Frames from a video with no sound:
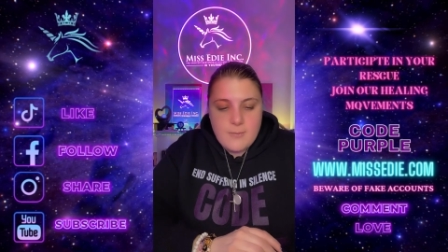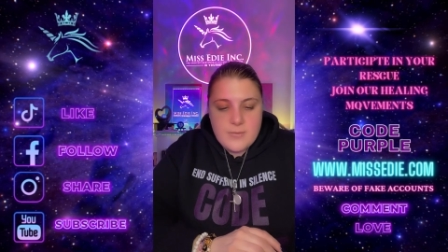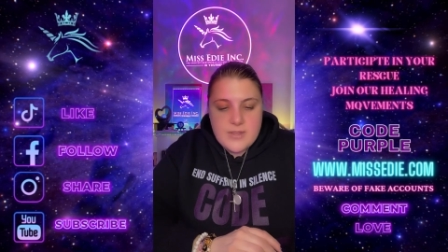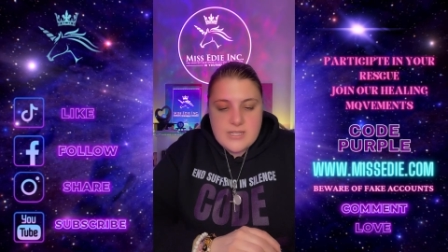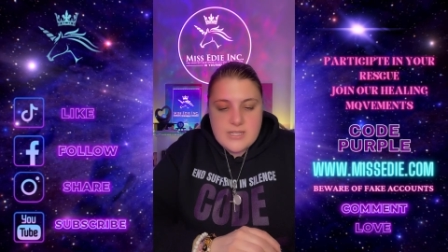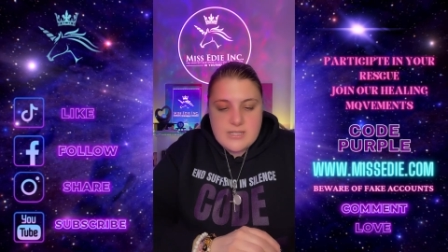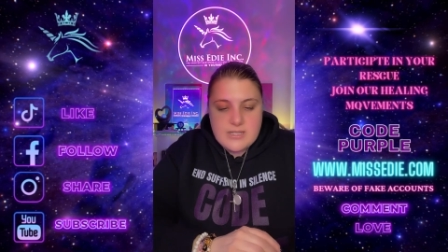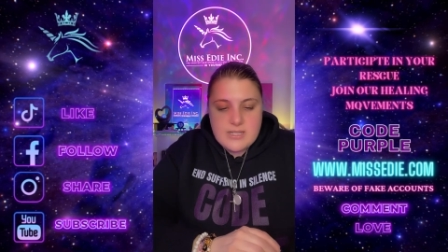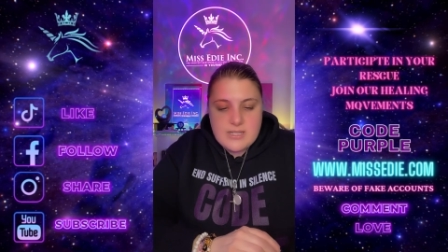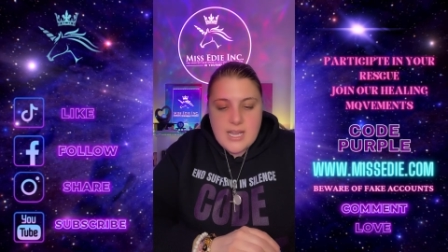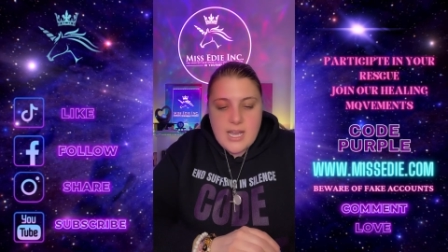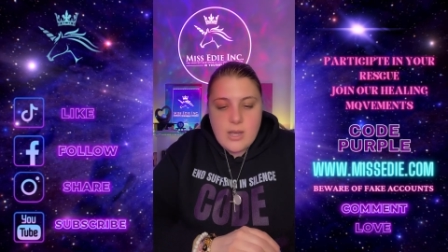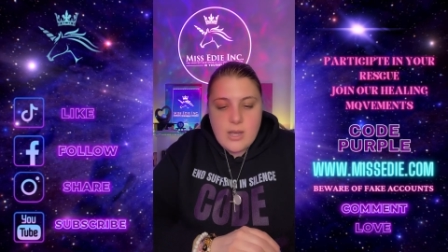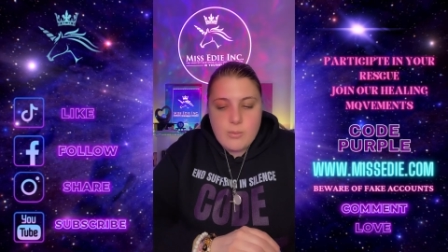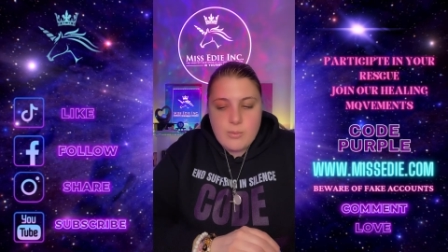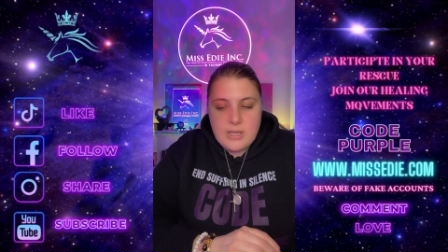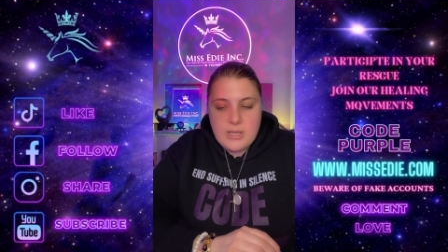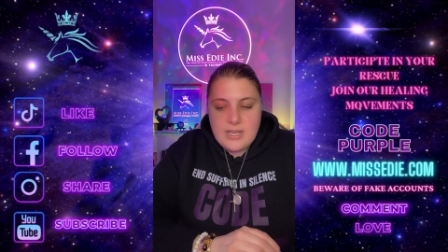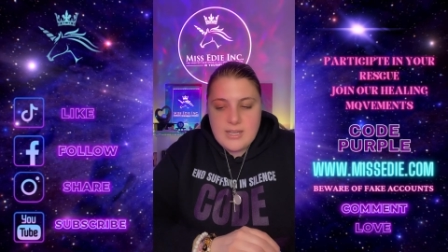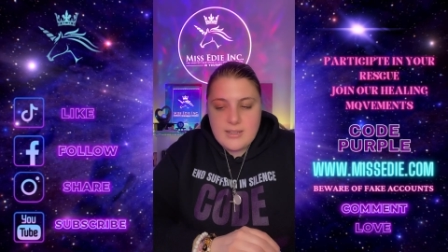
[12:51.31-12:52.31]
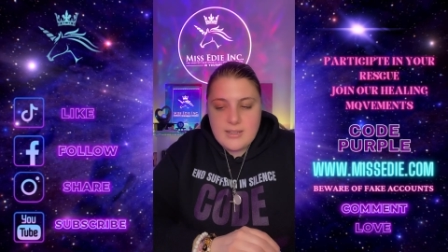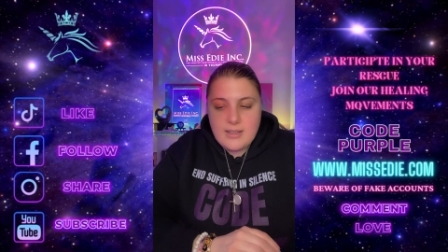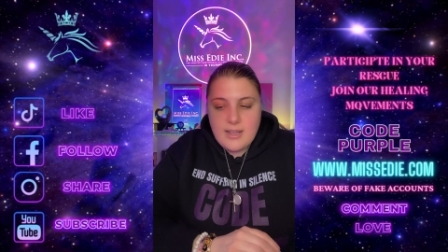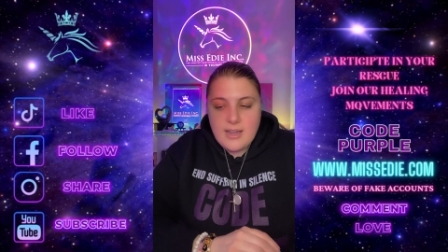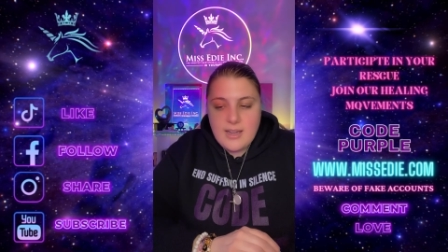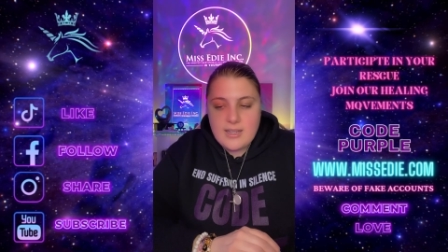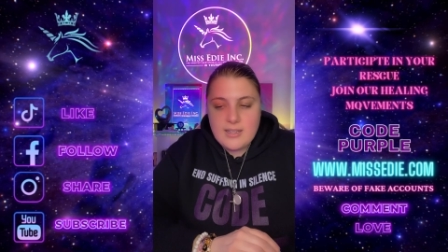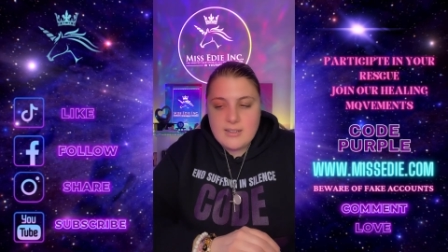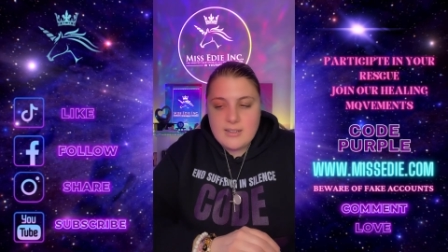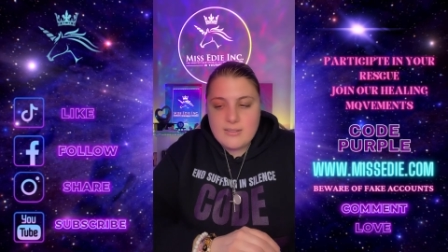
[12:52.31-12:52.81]
this is how we can
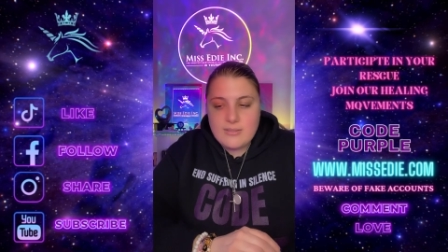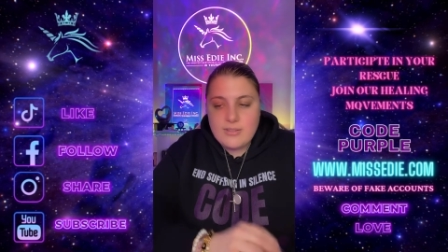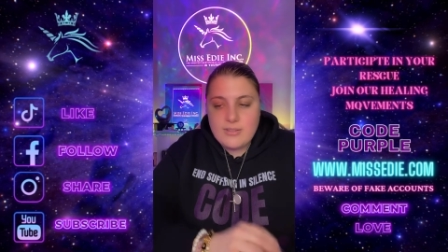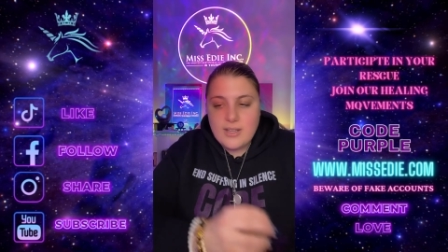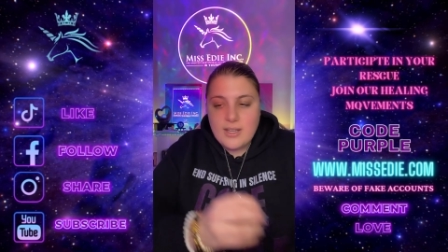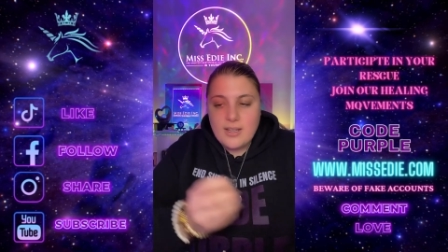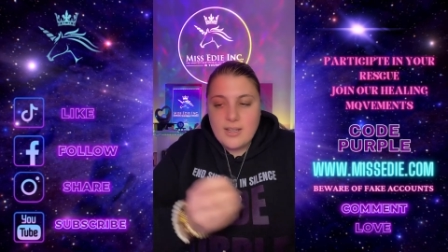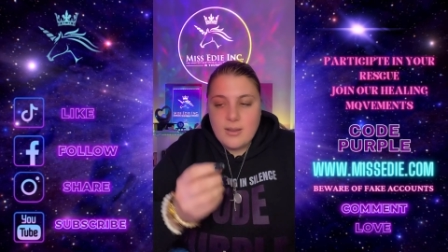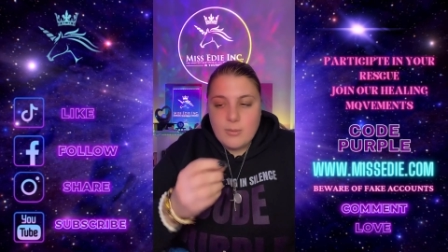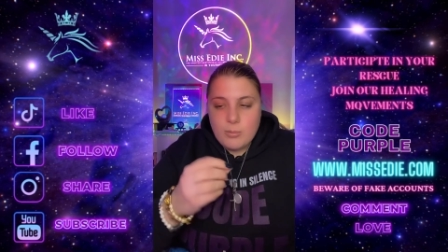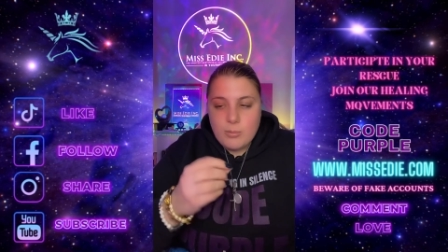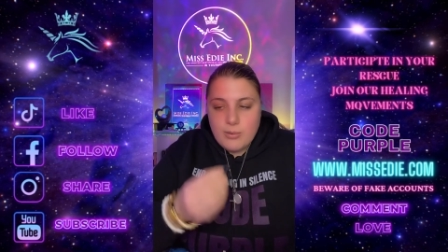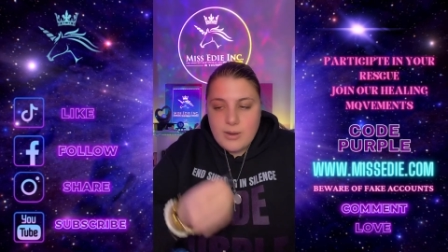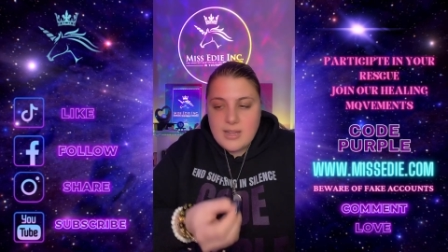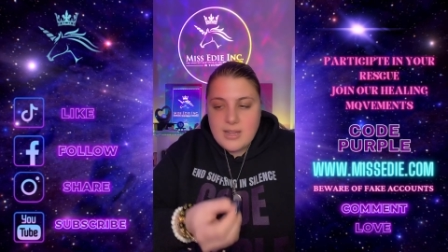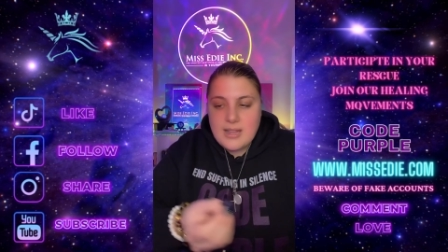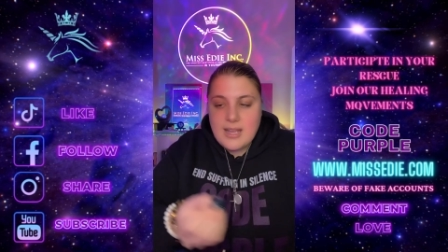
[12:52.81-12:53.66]
kind of bring